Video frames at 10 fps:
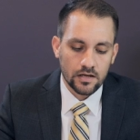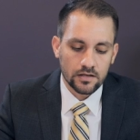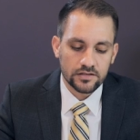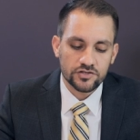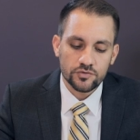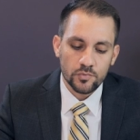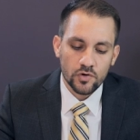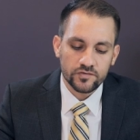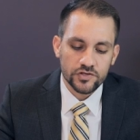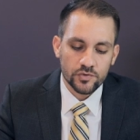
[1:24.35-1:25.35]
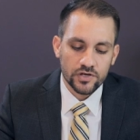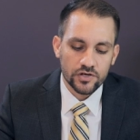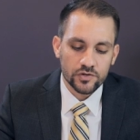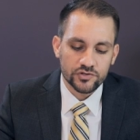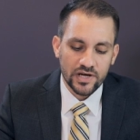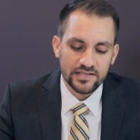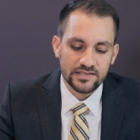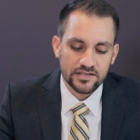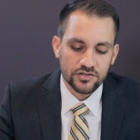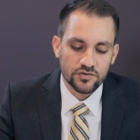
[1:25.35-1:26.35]
Did you move to a new address
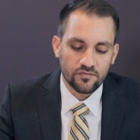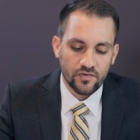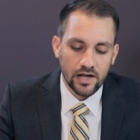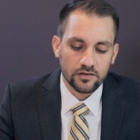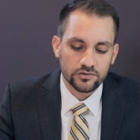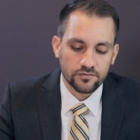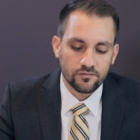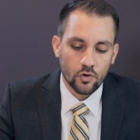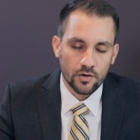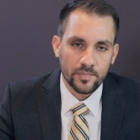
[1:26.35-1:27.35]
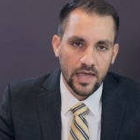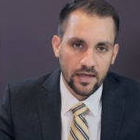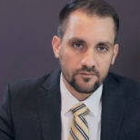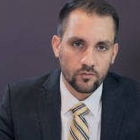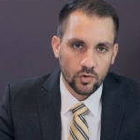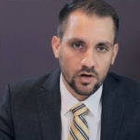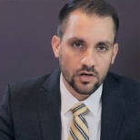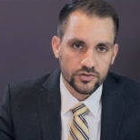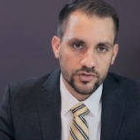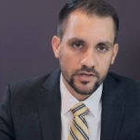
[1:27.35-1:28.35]
since you filed your Form
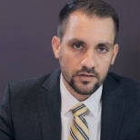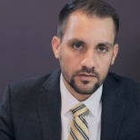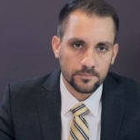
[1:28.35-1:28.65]
N-400?